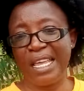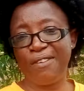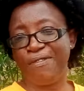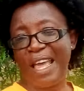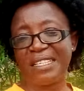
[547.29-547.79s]

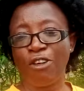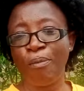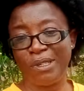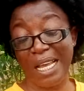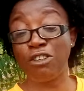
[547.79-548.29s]
If there are
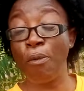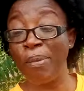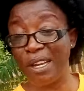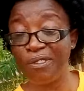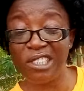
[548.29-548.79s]
some
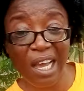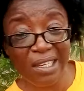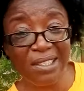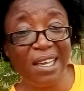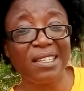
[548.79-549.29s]
beneficial
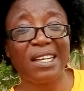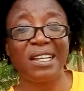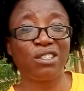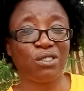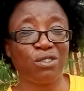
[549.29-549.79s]
insects, and
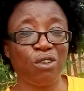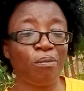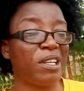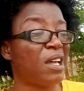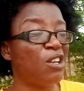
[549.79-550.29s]
there's
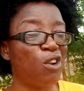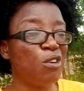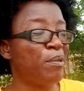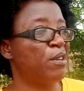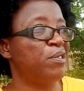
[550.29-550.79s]
some that are
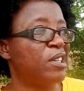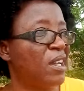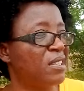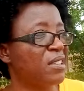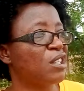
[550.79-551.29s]
non-beneficial
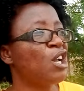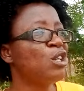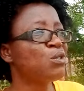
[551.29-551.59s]
insects.